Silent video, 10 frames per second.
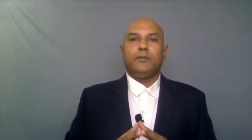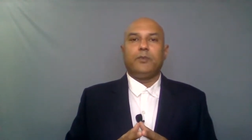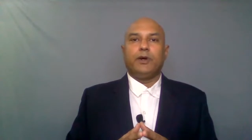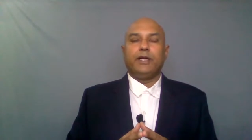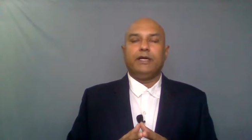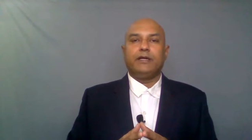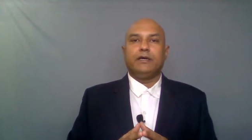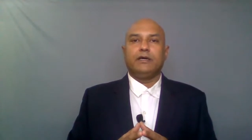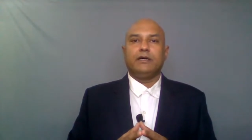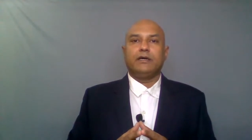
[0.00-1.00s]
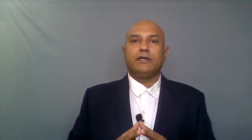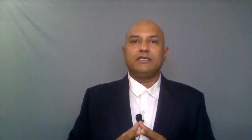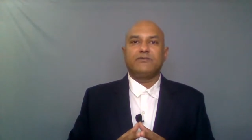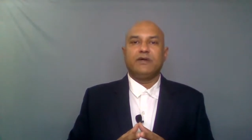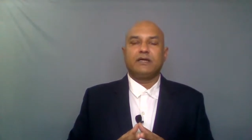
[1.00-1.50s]
point,
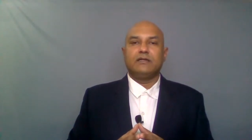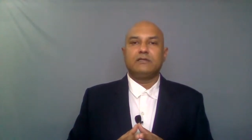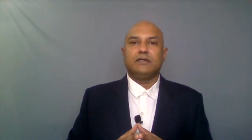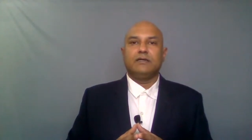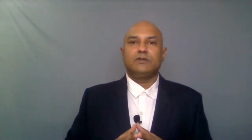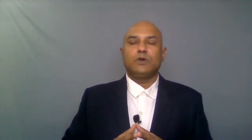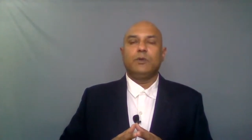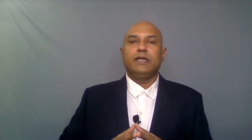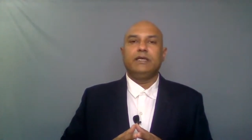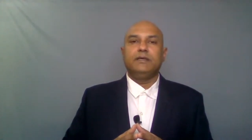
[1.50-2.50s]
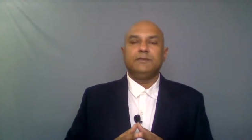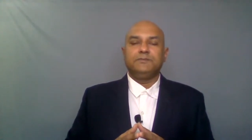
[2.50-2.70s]
risk factors. And so many